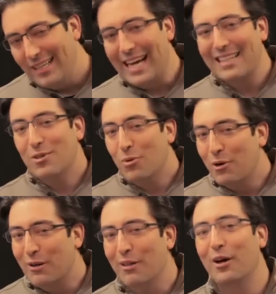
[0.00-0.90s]
Not to
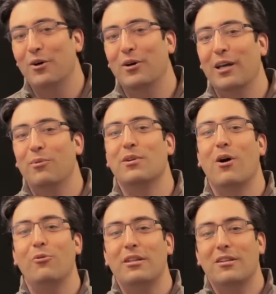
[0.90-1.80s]
worry though, it was
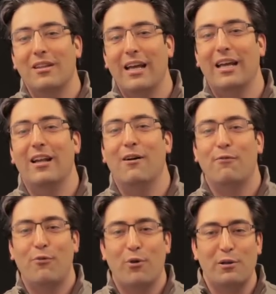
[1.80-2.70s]
only delayed
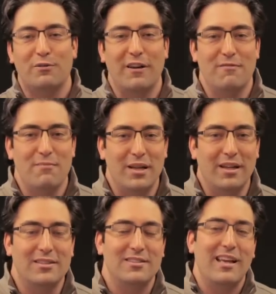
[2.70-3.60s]
45
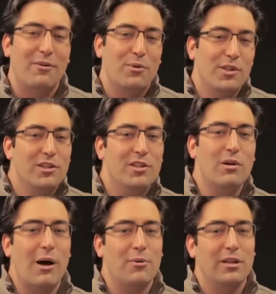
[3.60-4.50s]
minutes, and with a
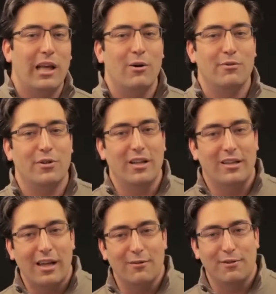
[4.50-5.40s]
2-hour layover in
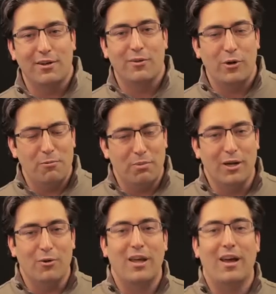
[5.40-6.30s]
Denver, we'd be
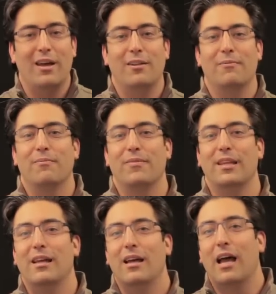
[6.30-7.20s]
okay.
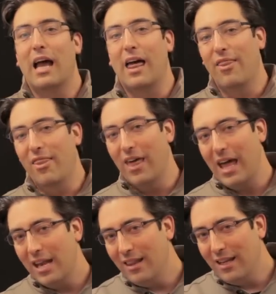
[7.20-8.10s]
And
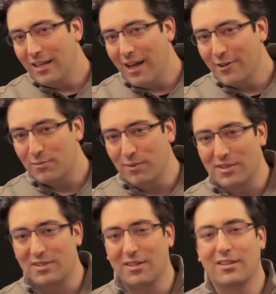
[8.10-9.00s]
then the announcement
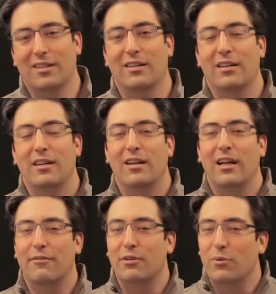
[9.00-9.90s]
started.
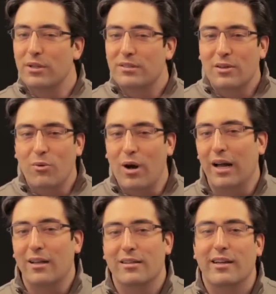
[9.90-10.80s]
Every once in a
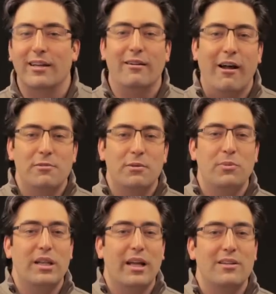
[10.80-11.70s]
while, an announcement
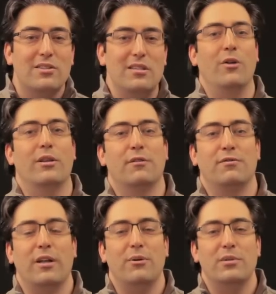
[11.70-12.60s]
would let us know that the
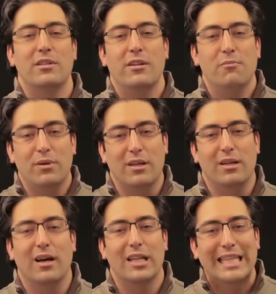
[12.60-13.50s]
flight was going to
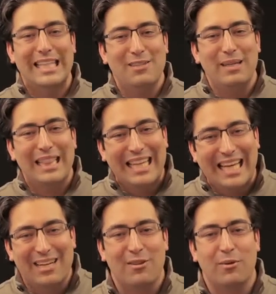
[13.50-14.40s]
be a little bit
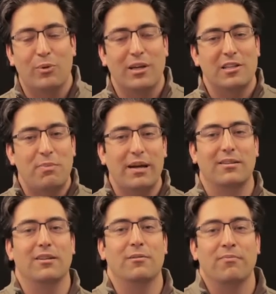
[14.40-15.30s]
later than we
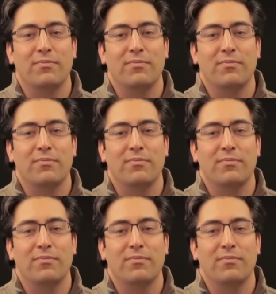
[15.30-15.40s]
expected.